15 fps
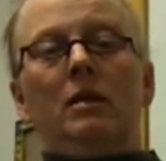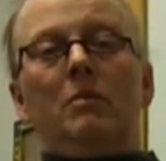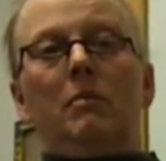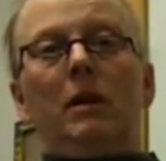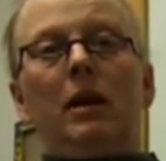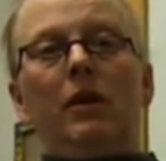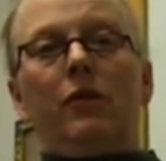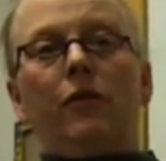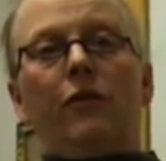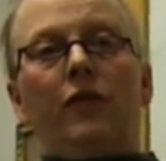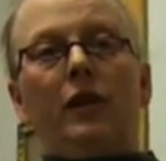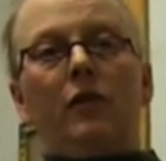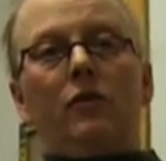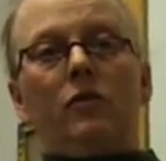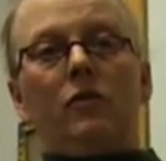my other
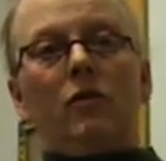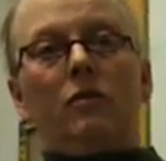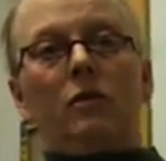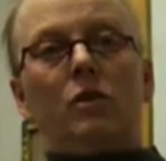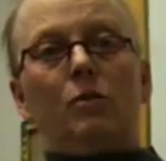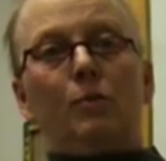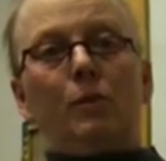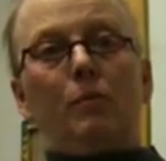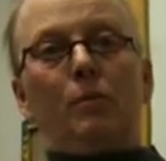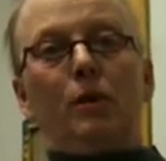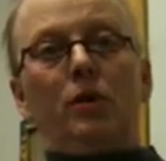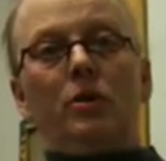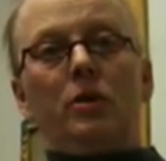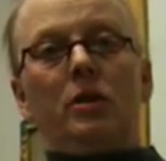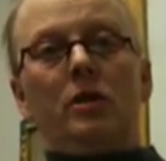fingers don't
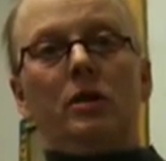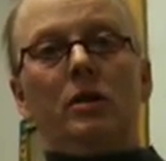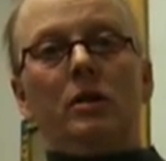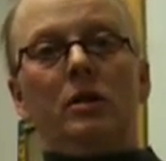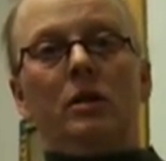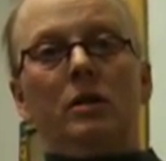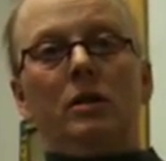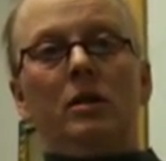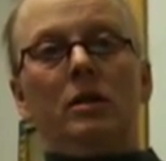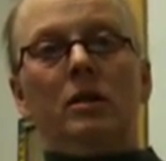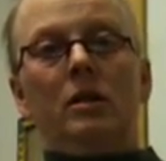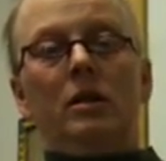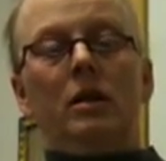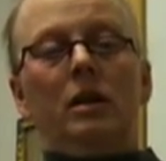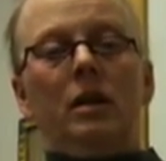superimpose.
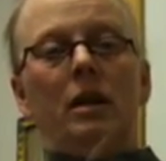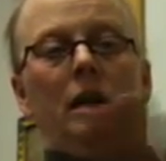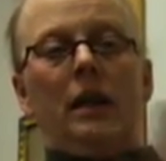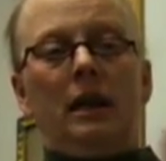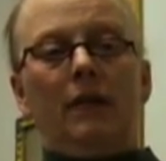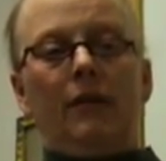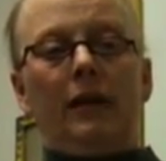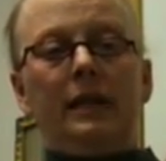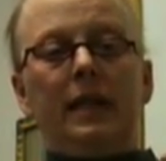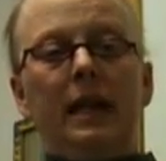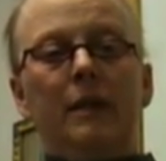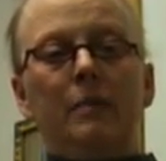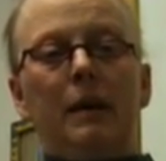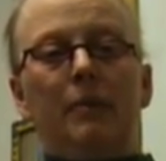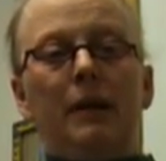If I
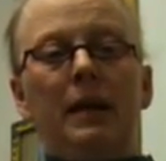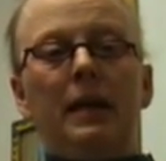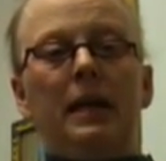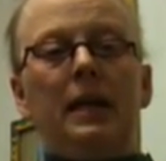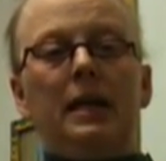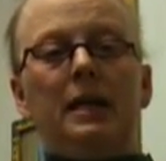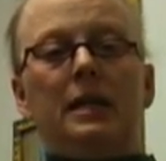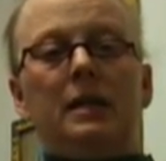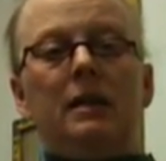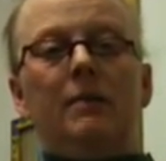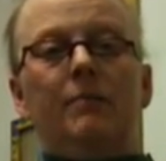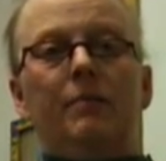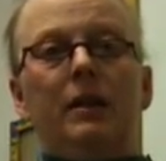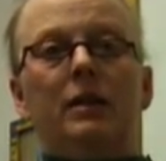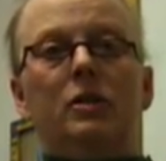take my pinkies
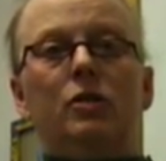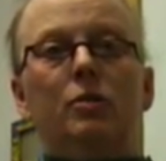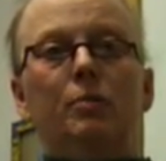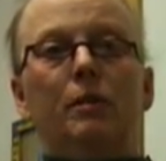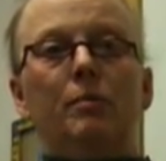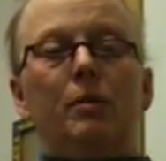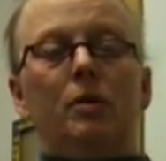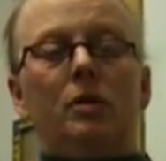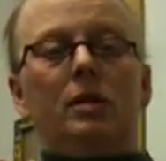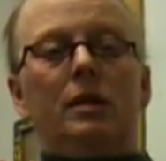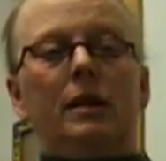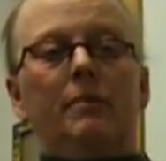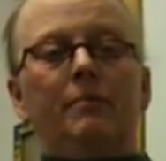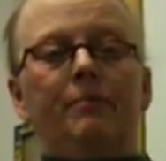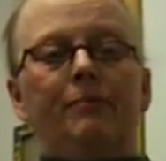and superimpose
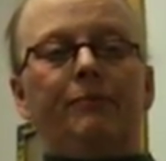them,